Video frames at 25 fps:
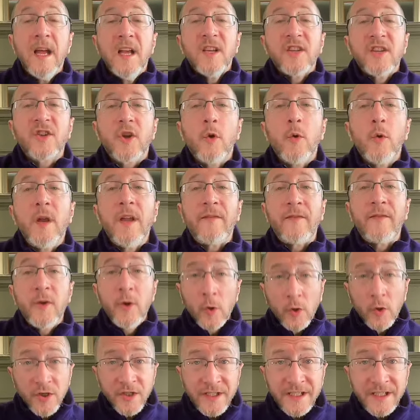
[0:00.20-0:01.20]
So if
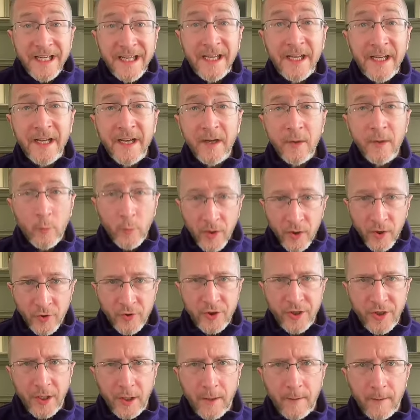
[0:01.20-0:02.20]
you're seated in a
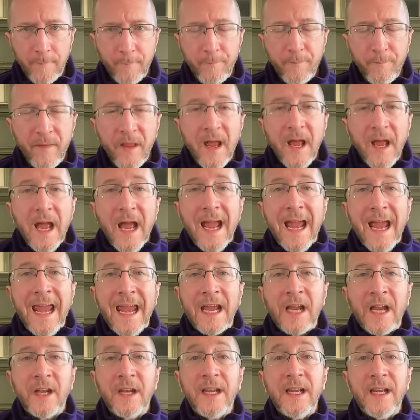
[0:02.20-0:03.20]
wheelchair
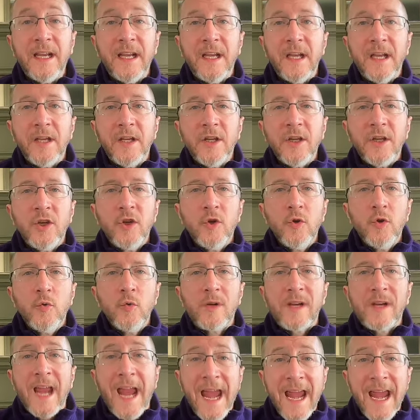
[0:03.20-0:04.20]
and you
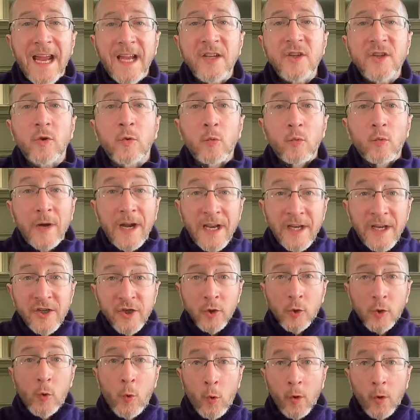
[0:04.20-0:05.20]
can't raise
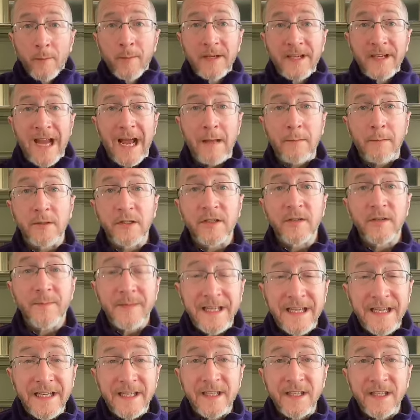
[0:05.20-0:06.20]
your core metabolism
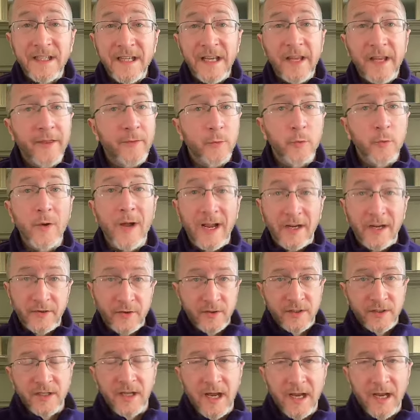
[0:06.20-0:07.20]
easily through
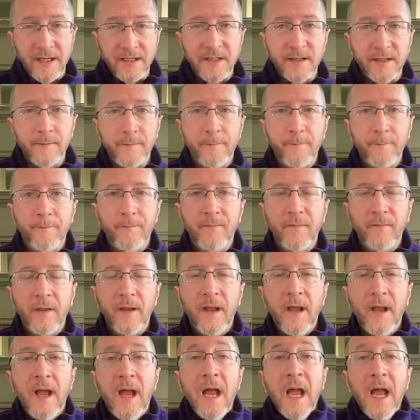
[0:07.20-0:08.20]
exercise,
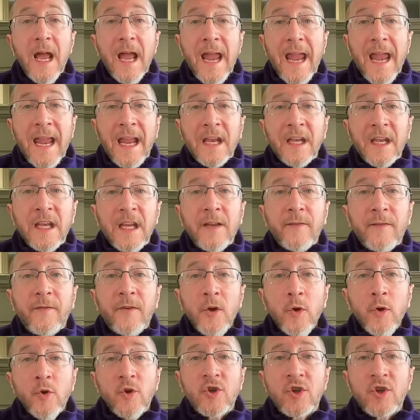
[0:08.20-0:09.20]
and if
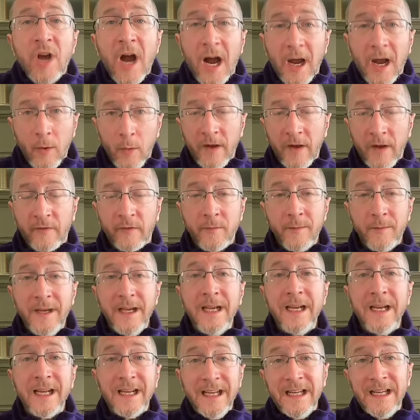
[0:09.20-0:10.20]
you shy away from
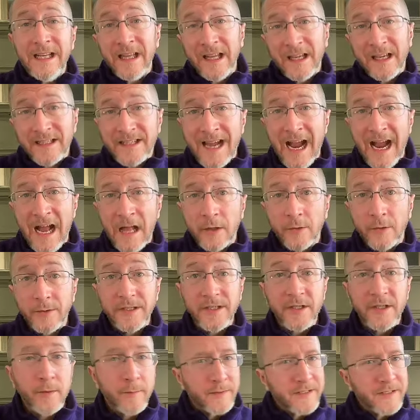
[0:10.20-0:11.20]
eating and eat less
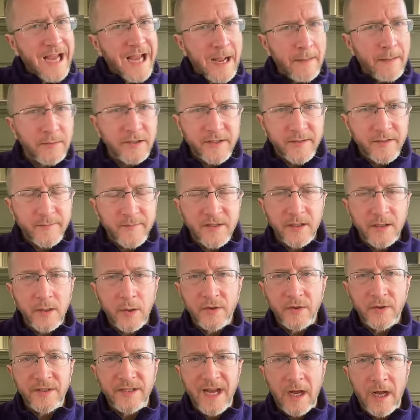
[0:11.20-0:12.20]
calories, your metabolism
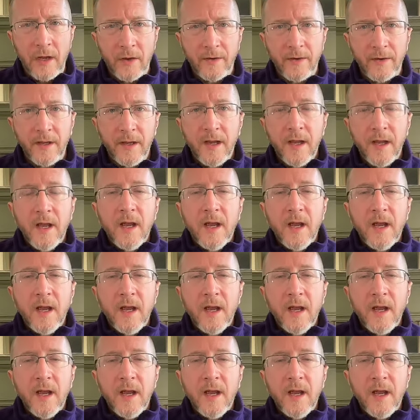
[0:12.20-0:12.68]
slows down.